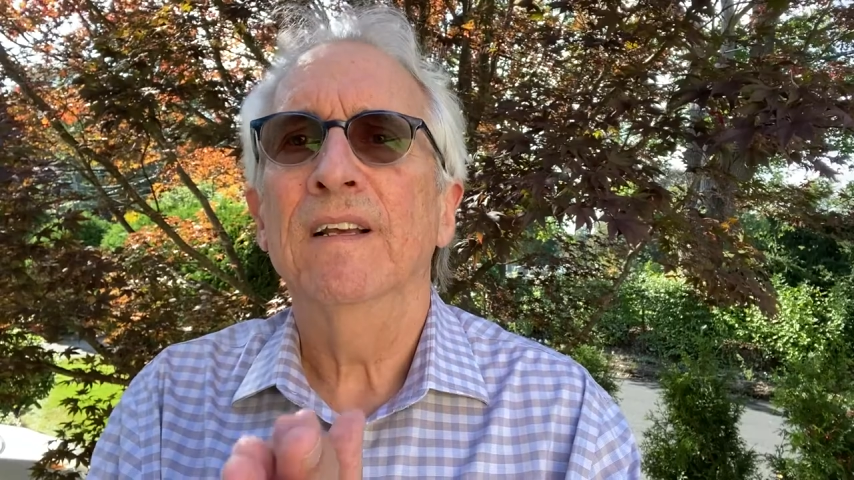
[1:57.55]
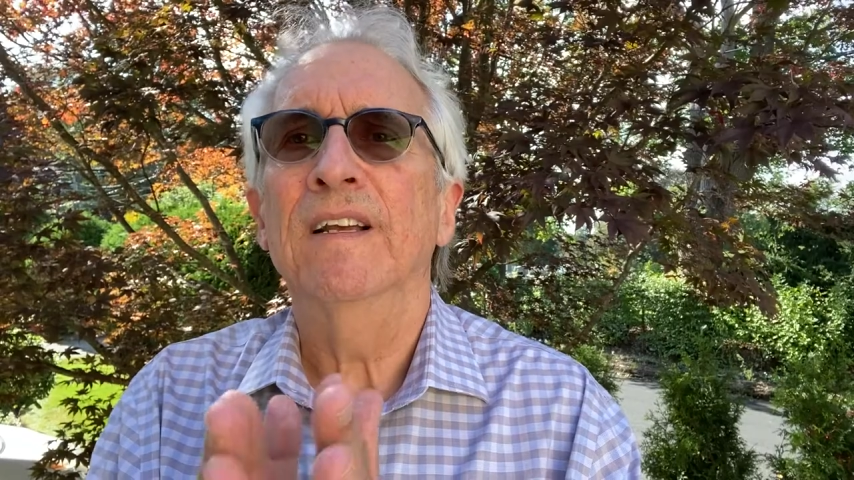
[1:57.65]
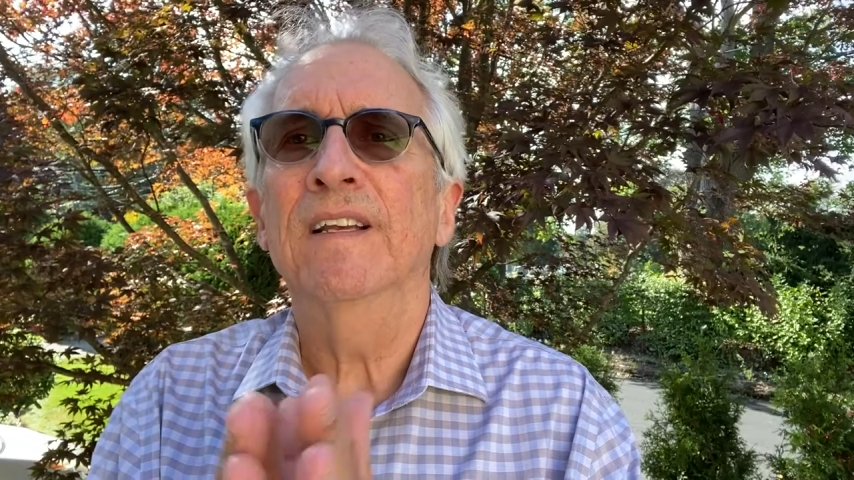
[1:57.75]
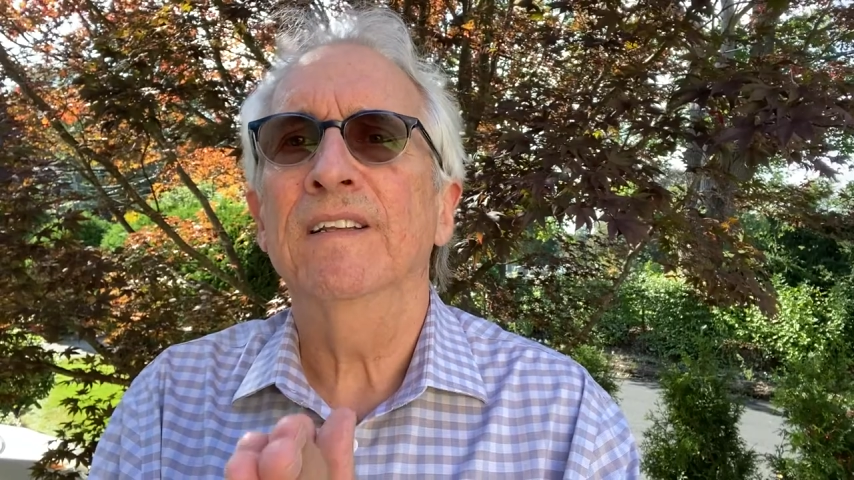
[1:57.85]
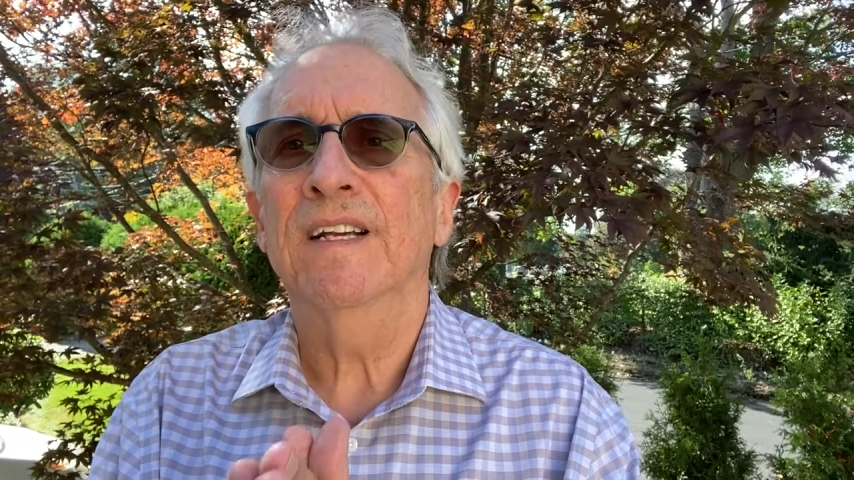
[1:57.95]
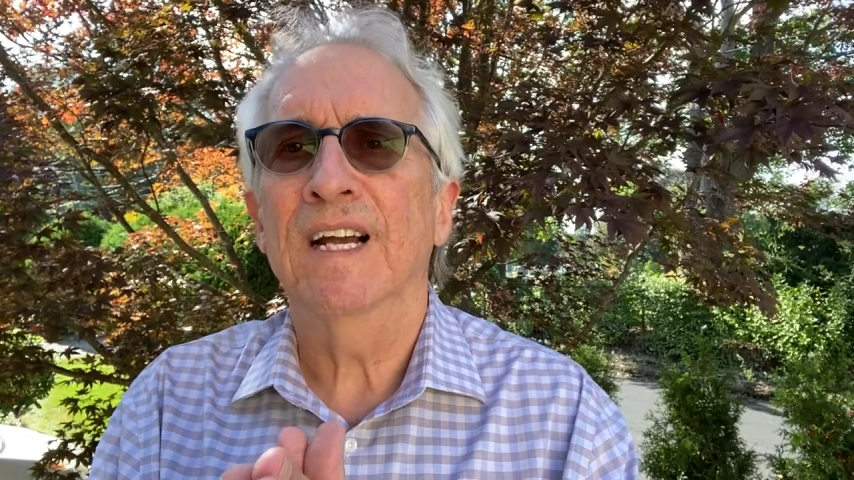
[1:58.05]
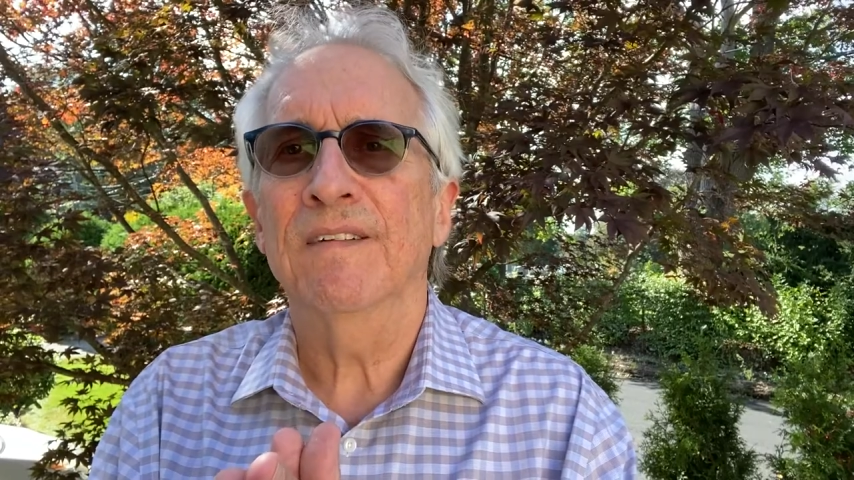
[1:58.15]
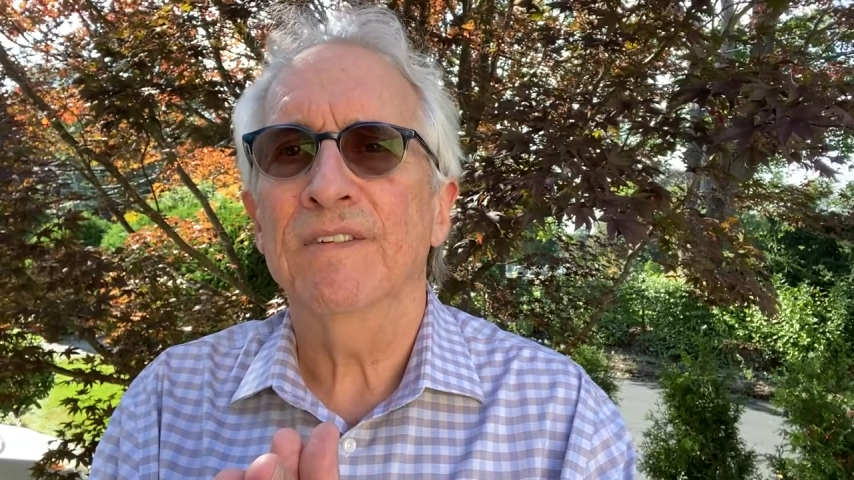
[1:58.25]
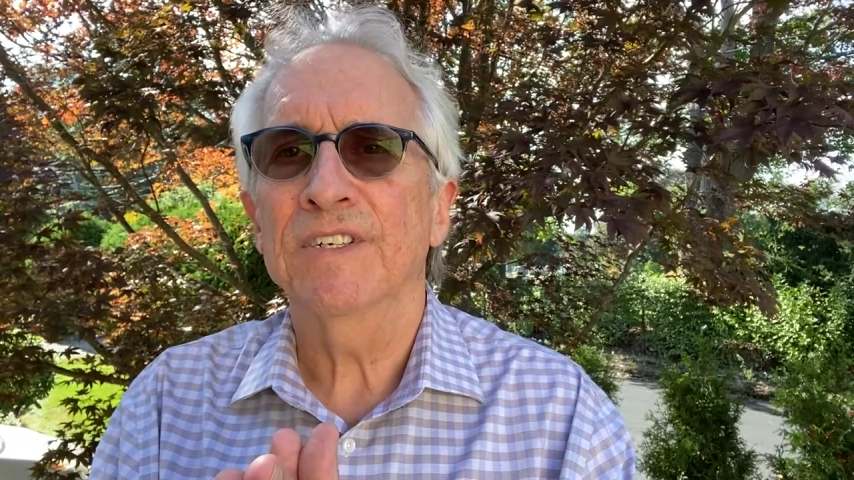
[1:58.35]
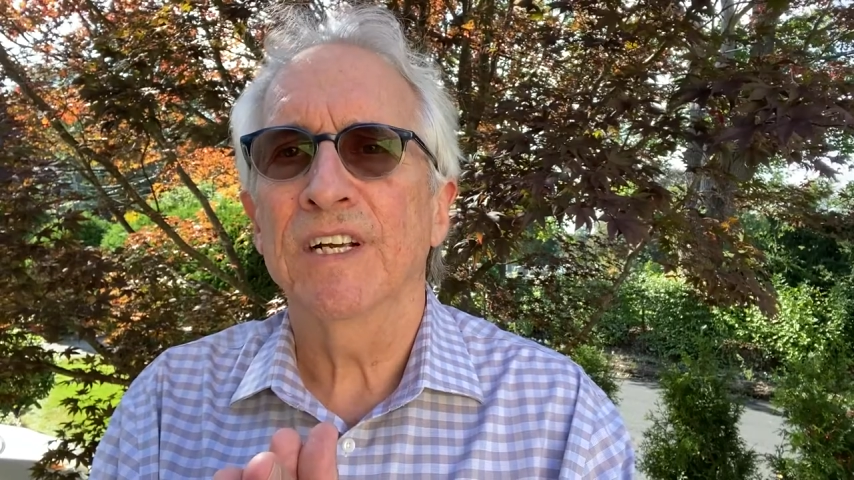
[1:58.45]
in the
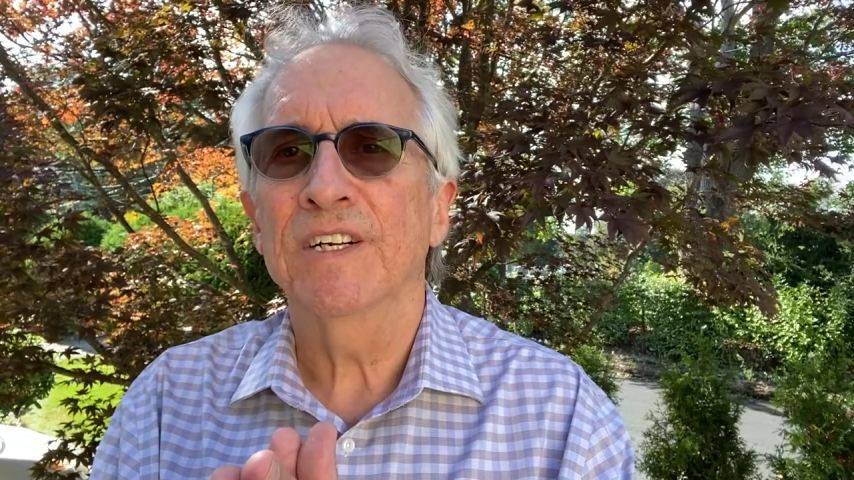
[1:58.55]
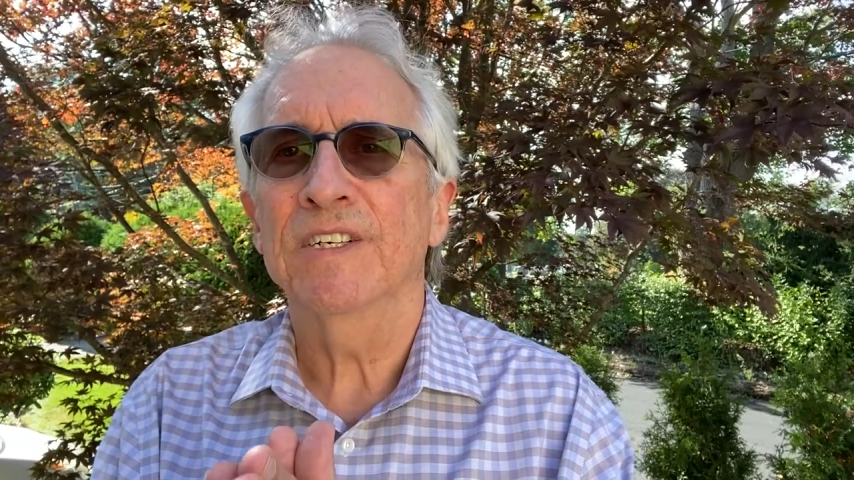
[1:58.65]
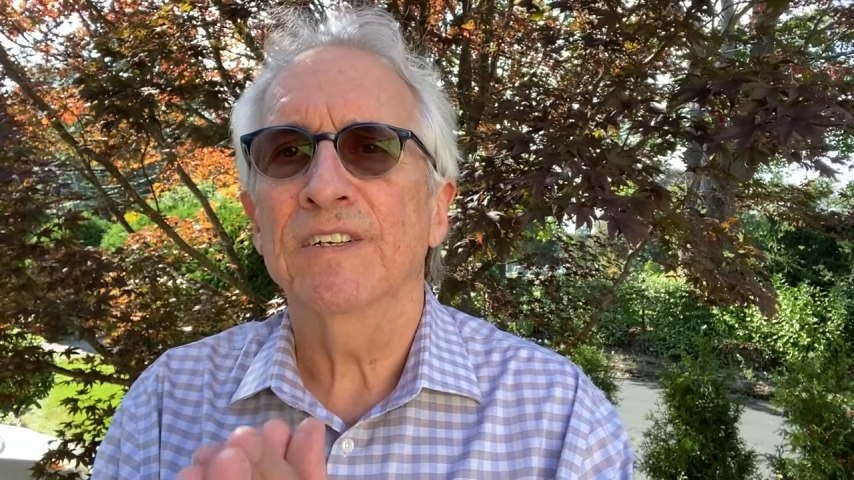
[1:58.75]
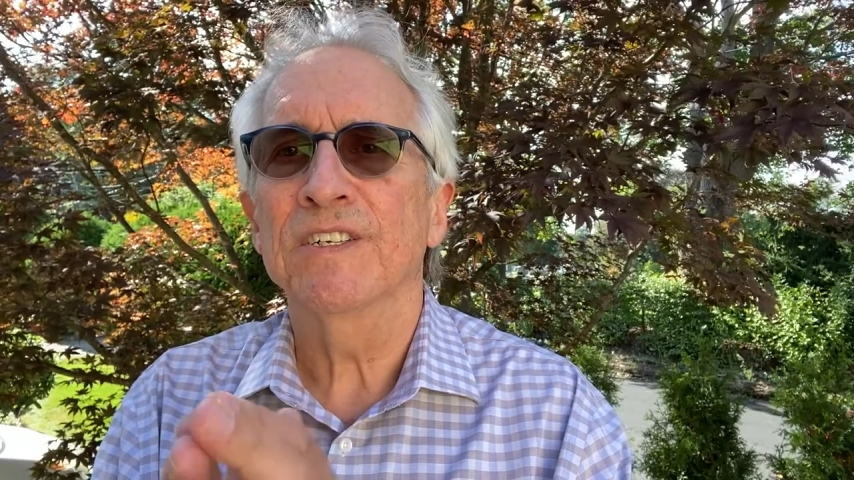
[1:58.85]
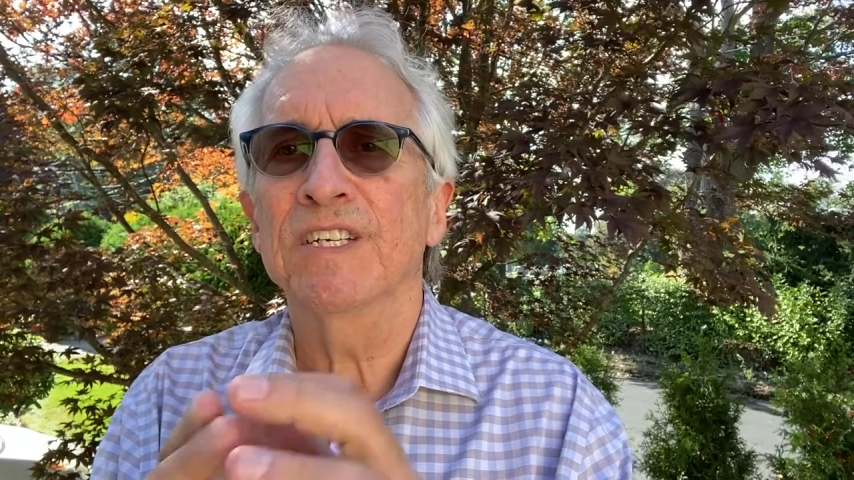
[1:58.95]
conversation to